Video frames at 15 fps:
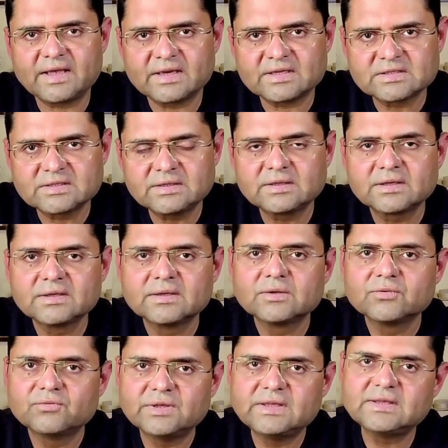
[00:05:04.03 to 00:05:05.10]
arrested
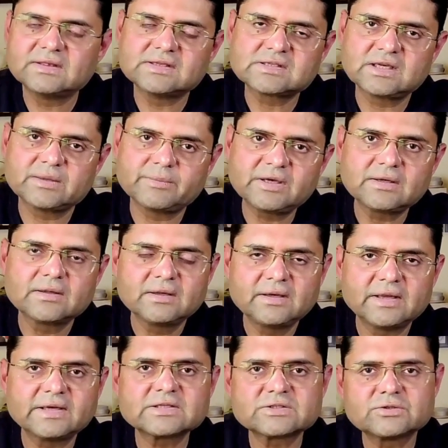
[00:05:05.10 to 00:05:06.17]
within this limit.
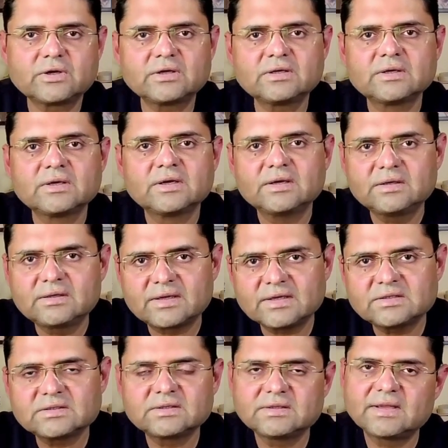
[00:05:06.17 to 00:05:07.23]
Let us not
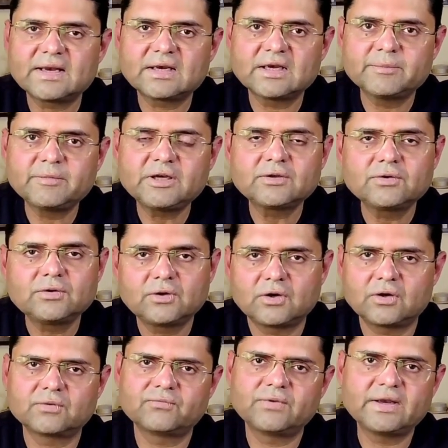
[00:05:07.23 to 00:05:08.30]
touch that limit,
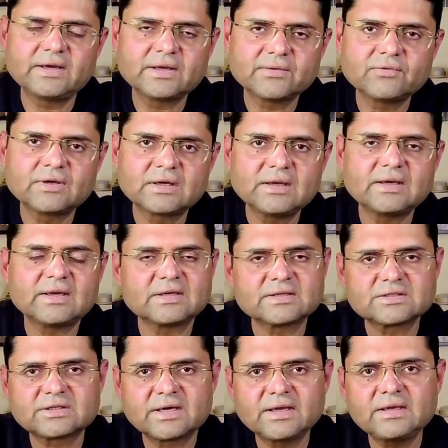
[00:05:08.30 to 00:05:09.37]
or very definitely let
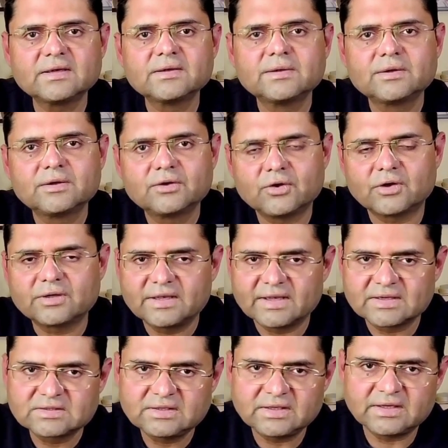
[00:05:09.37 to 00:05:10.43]
us try not
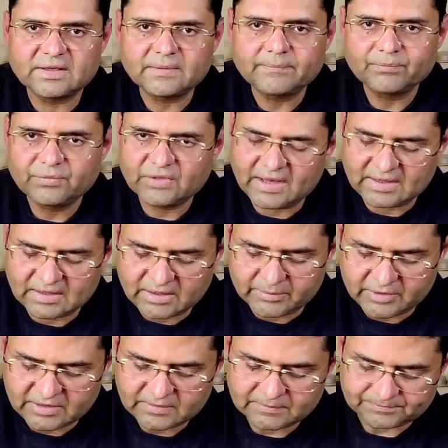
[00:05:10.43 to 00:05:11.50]
exceeding that
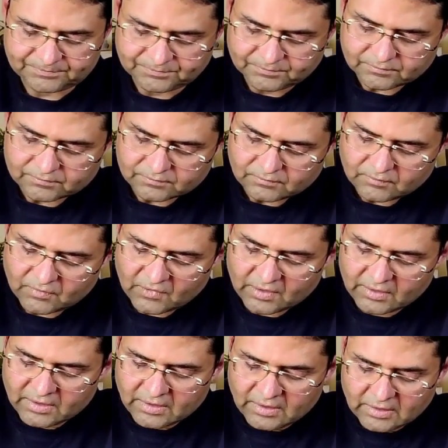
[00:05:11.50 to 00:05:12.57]
limit.
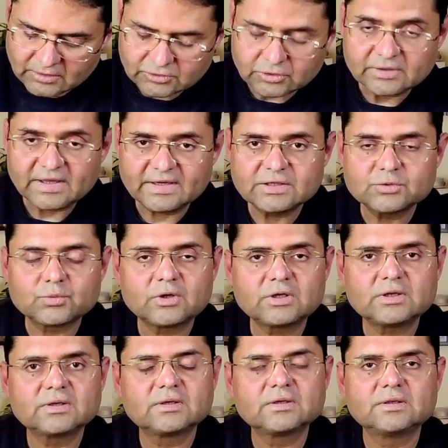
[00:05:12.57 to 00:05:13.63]
So that is
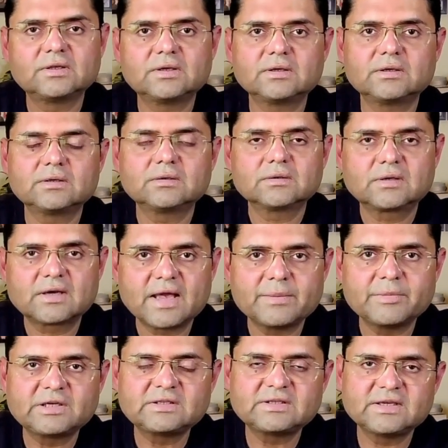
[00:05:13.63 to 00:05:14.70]
what the
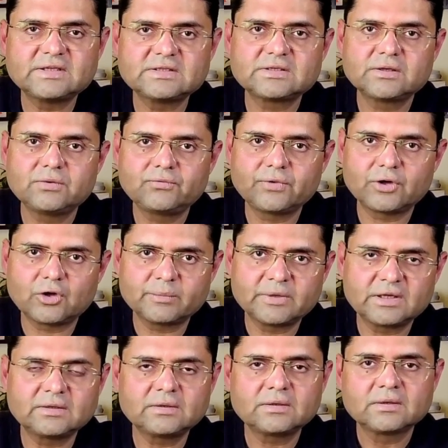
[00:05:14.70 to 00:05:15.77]
climate change
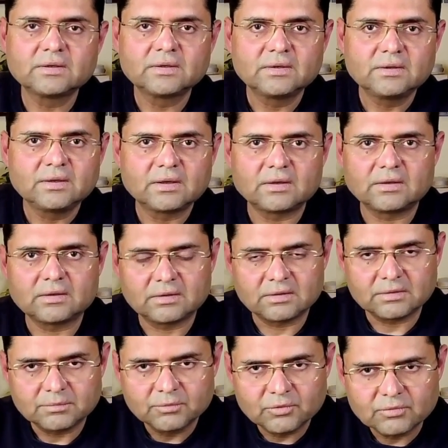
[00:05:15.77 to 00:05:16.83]
phenomenon,
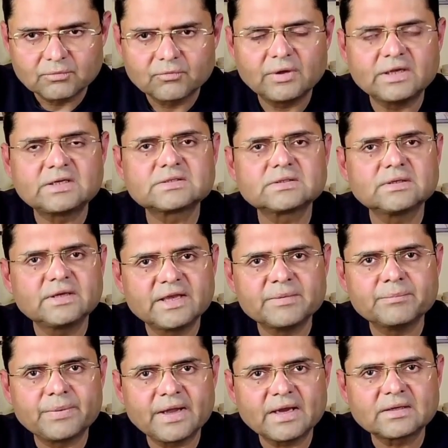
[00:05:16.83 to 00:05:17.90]
uh, its
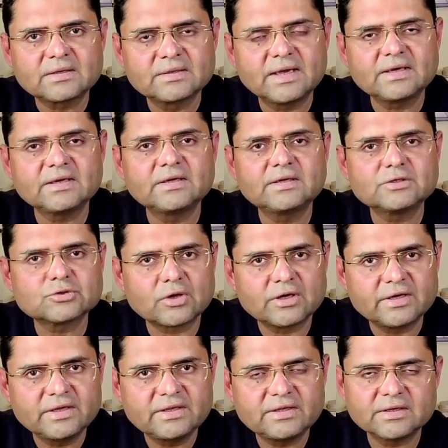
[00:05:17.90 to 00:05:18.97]
impact, that it is
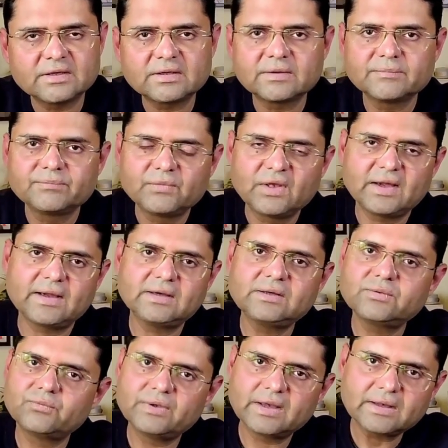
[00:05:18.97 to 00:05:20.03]
already here
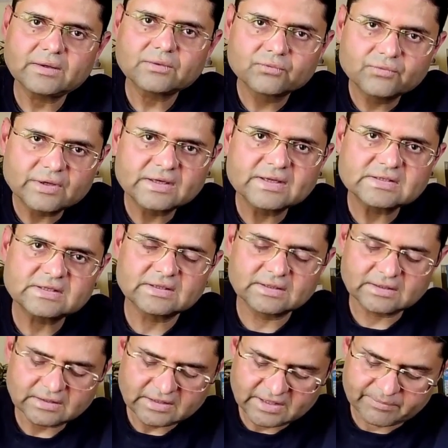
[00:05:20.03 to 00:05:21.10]
and we are witnessing
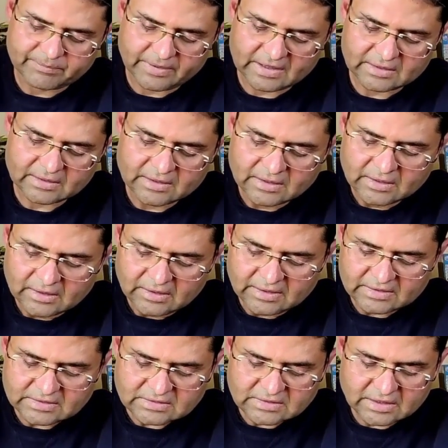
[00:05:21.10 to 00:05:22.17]
the impact.
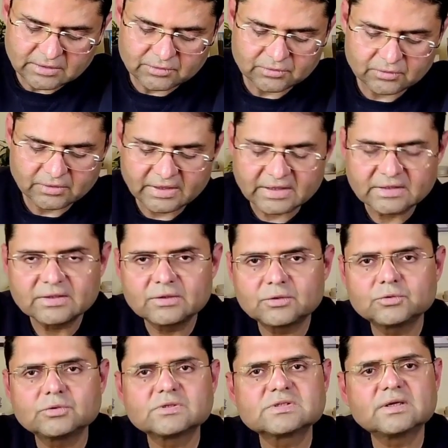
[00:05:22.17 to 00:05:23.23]
Let us now get
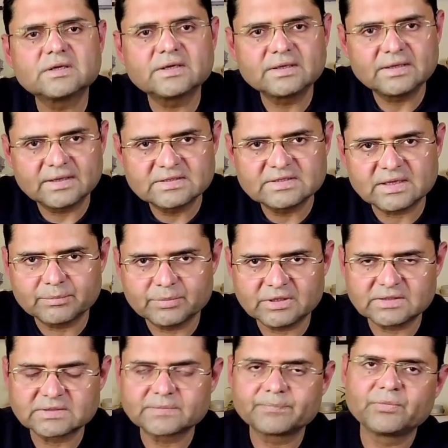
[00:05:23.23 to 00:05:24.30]
into certain
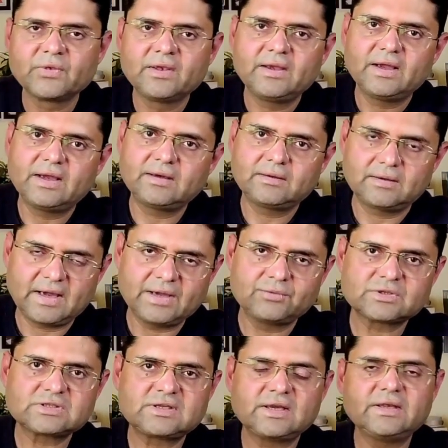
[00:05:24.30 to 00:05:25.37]
examples. And I
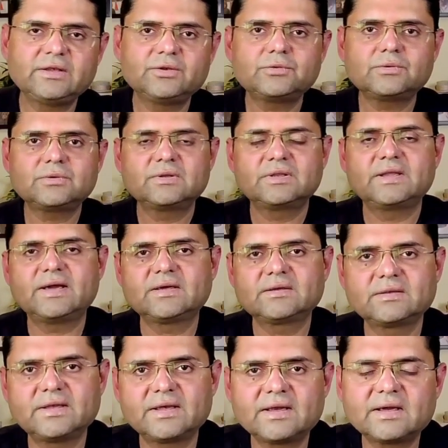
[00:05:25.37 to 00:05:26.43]
was telling you
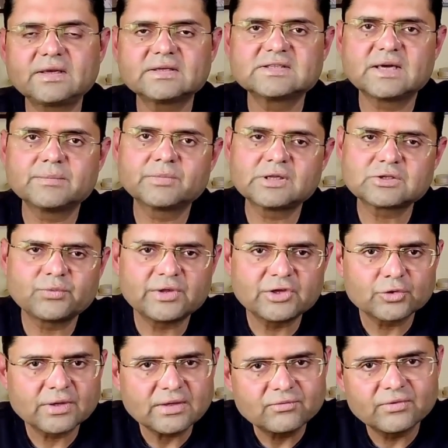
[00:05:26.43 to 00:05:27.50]
that there are examples which
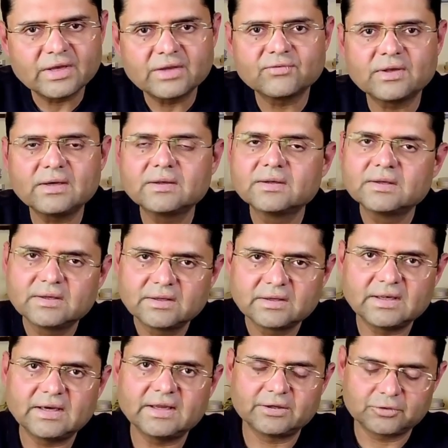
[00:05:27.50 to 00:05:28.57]
you can very well
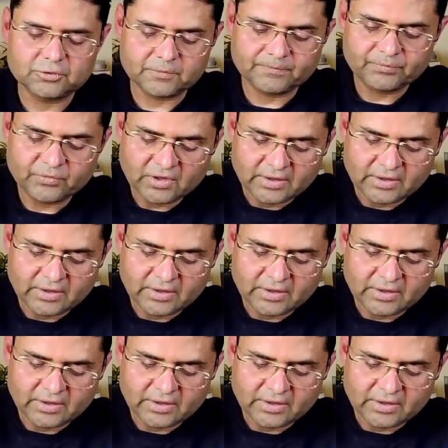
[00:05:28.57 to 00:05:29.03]
relate to.